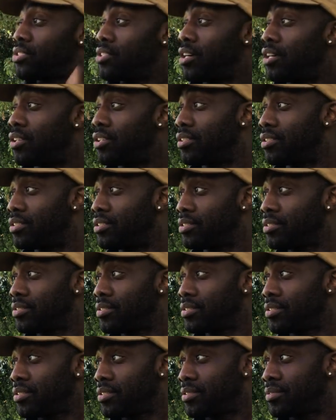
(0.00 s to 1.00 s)
Taller. So you really
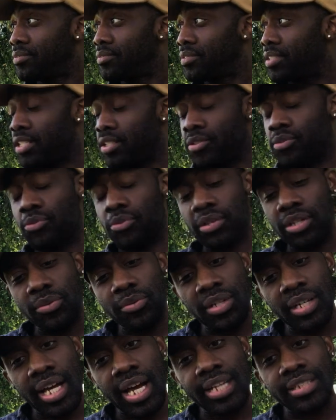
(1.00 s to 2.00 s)
relax. Yeah. yeah you really Spread.
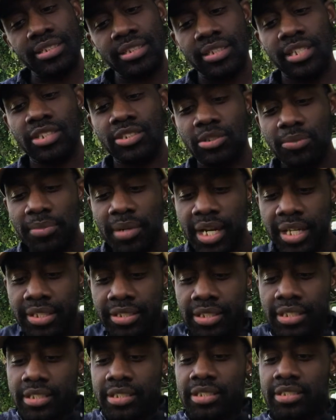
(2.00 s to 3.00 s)
relax and let your body
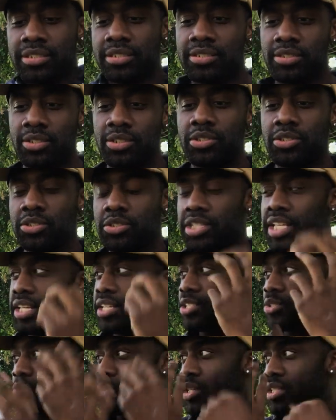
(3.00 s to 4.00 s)
just, you know, you say
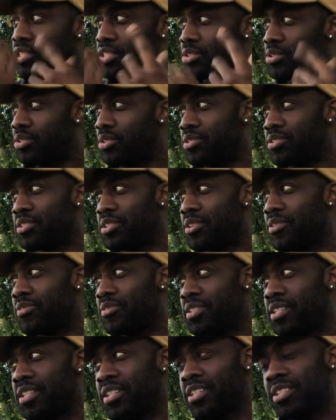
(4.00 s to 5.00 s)
these wishes to yourself.
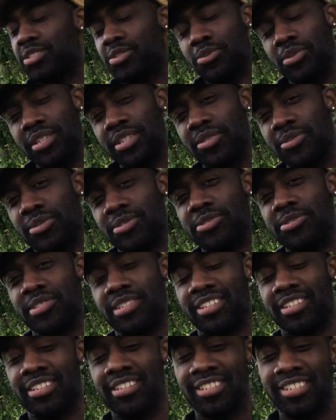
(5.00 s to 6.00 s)
It's really, it's really
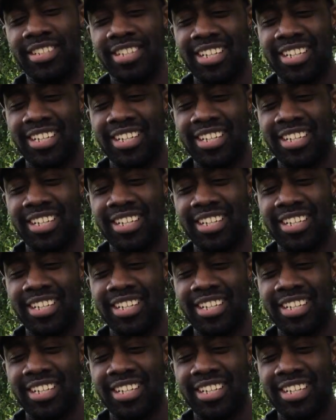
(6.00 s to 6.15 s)
good.